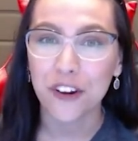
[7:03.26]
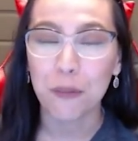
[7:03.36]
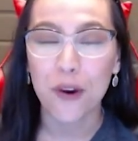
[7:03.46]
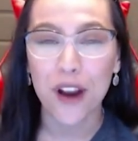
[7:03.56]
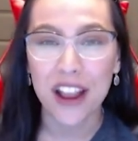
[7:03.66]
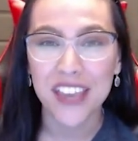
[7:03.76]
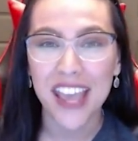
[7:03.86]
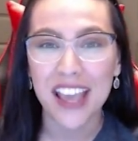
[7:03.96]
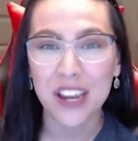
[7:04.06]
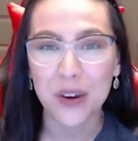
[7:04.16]
for
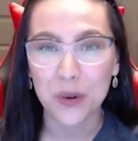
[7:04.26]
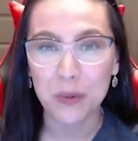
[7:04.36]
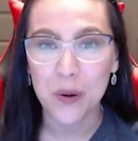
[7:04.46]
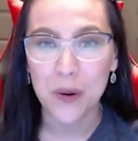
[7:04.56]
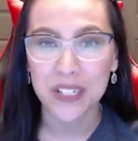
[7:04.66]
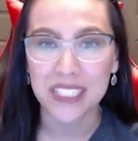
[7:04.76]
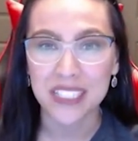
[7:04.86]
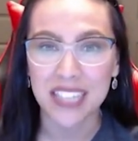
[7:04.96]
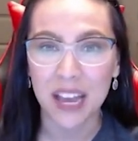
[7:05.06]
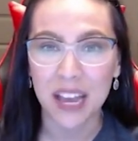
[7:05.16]
private and group
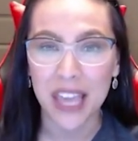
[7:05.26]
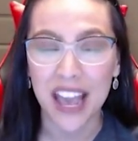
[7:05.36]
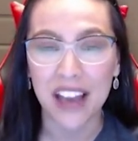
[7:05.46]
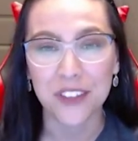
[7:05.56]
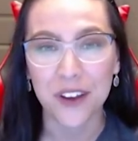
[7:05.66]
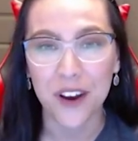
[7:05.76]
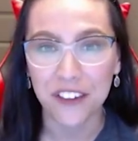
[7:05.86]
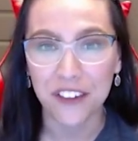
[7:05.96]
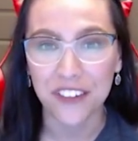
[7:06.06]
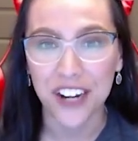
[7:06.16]
courses that we have to
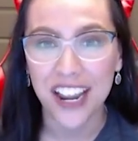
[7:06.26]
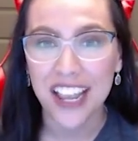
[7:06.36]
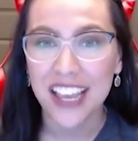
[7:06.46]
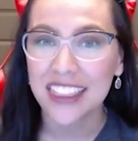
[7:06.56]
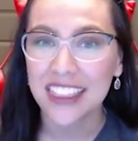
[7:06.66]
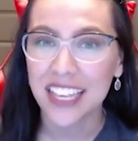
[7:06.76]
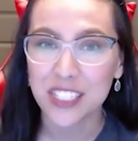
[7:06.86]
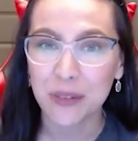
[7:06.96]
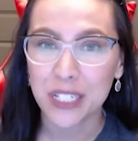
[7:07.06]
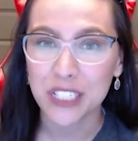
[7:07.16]
offer.
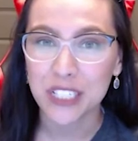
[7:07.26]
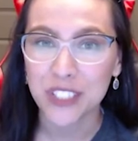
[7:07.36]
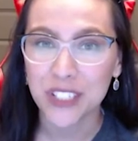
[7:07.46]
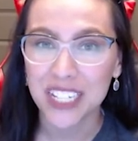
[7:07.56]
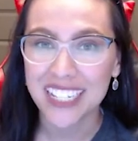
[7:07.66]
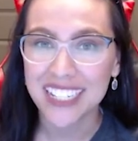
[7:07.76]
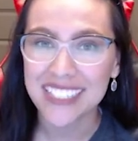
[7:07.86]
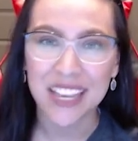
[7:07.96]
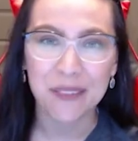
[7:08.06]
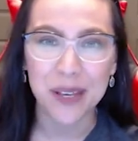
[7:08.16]
Thanks so much for joining
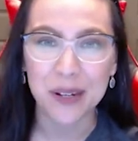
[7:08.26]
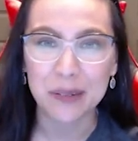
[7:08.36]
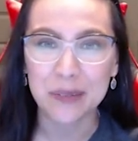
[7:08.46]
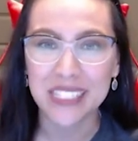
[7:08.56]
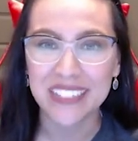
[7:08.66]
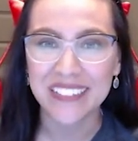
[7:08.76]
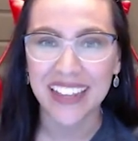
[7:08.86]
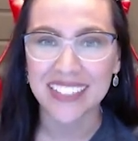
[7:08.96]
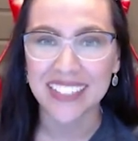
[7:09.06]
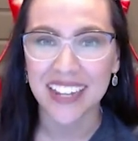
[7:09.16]
us, and we hope to see
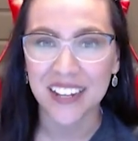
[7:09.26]
you next